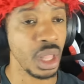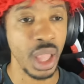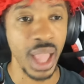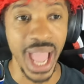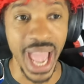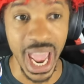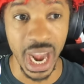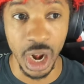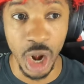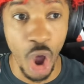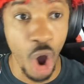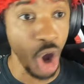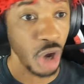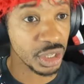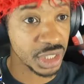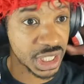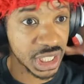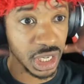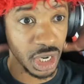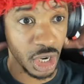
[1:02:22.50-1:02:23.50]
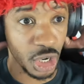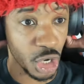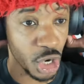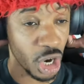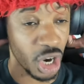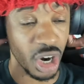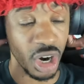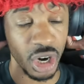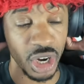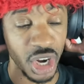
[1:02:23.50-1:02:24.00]
at launch,
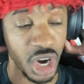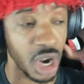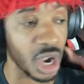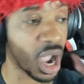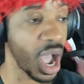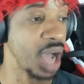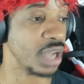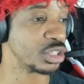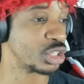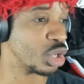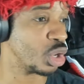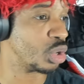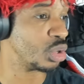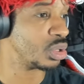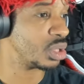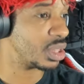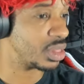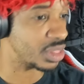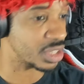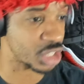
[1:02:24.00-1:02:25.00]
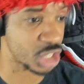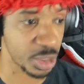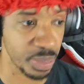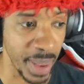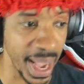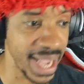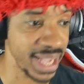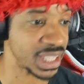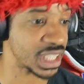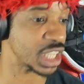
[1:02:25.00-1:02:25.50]
your, your console, the
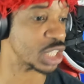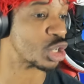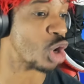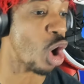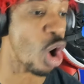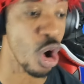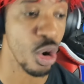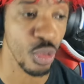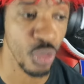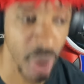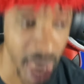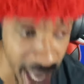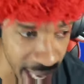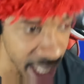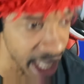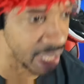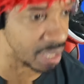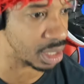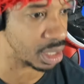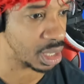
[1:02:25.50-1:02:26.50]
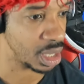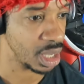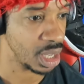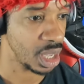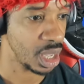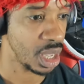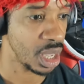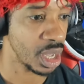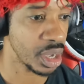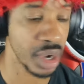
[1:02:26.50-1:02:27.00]
space is already
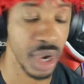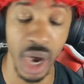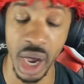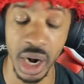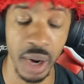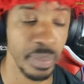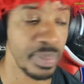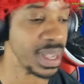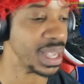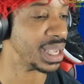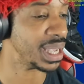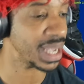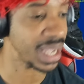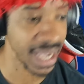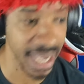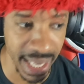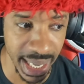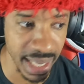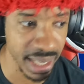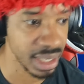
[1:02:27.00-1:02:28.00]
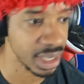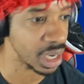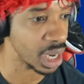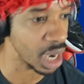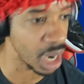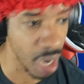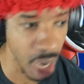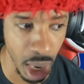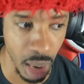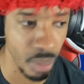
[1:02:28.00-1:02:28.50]
going to be eaten
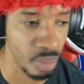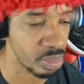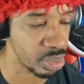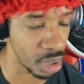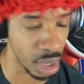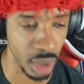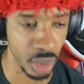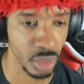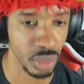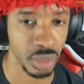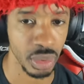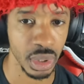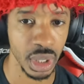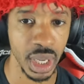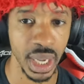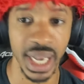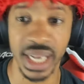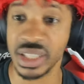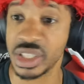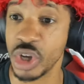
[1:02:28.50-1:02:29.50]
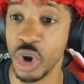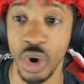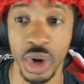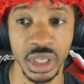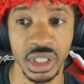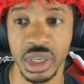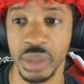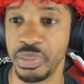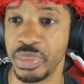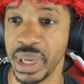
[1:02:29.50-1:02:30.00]
up, bro. It's going
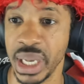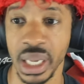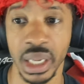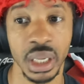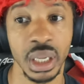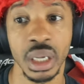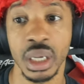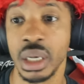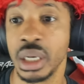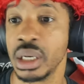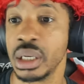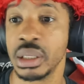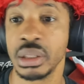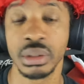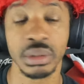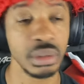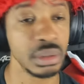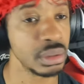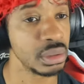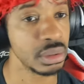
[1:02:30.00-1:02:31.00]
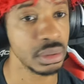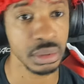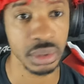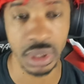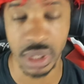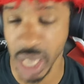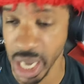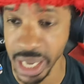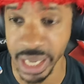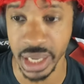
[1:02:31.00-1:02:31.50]
to be
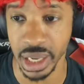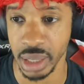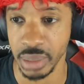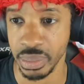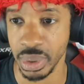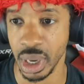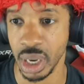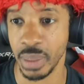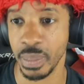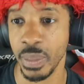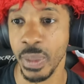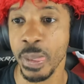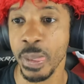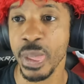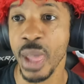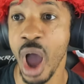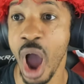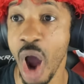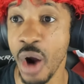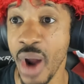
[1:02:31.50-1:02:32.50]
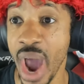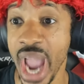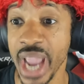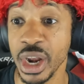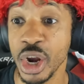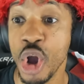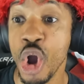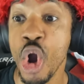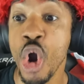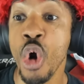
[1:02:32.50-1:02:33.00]
taken, bro. All right,
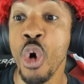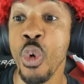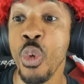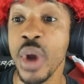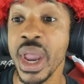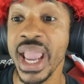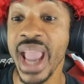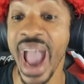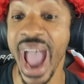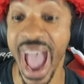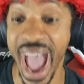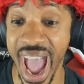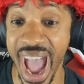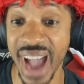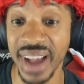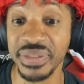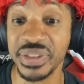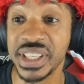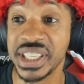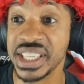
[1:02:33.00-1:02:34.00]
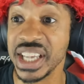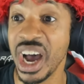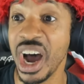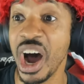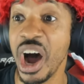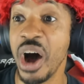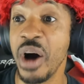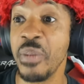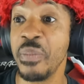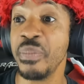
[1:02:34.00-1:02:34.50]
we have
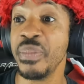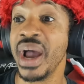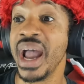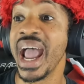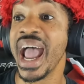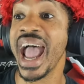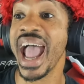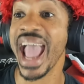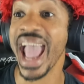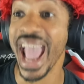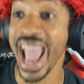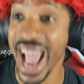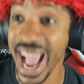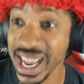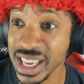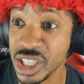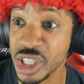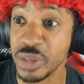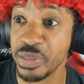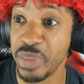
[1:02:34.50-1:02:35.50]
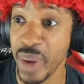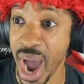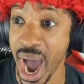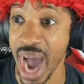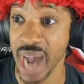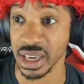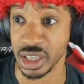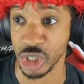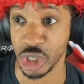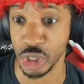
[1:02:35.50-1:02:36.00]
some
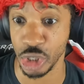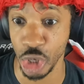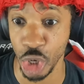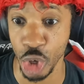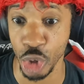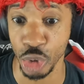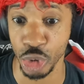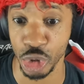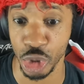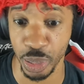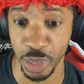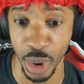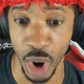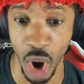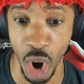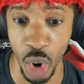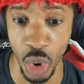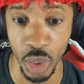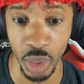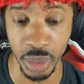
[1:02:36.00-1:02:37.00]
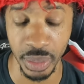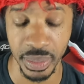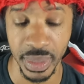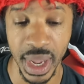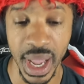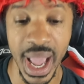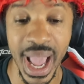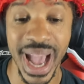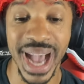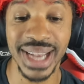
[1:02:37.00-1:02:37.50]
Xbox news, bro.
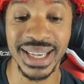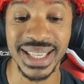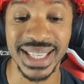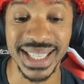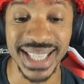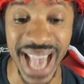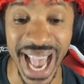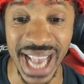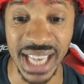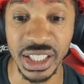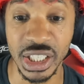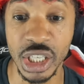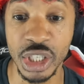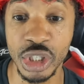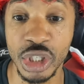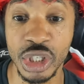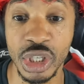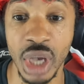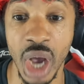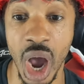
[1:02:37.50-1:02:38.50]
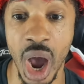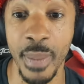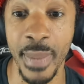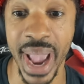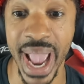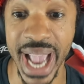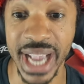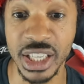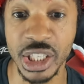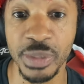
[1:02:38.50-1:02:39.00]
Assassin's um,
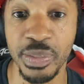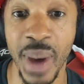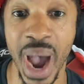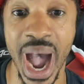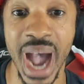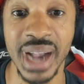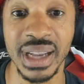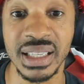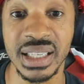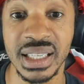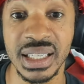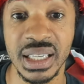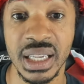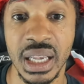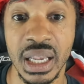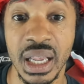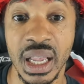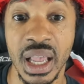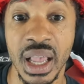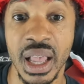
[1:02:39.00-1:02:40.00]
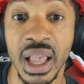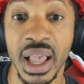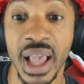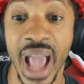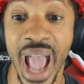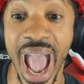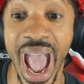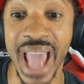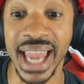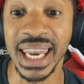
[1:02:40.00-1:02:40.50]
Xbox
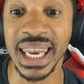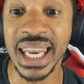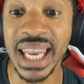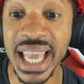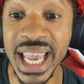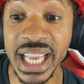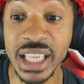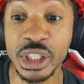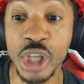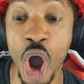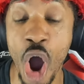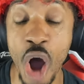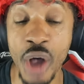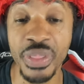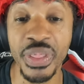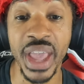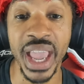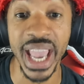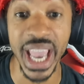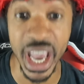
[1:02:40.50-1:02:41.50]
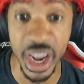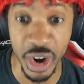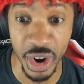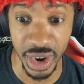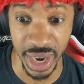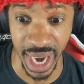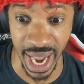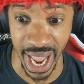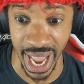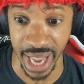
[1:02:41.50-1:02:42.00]
leaked on the
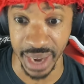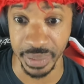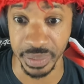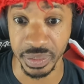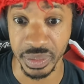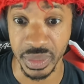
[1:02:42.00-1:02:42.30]
internet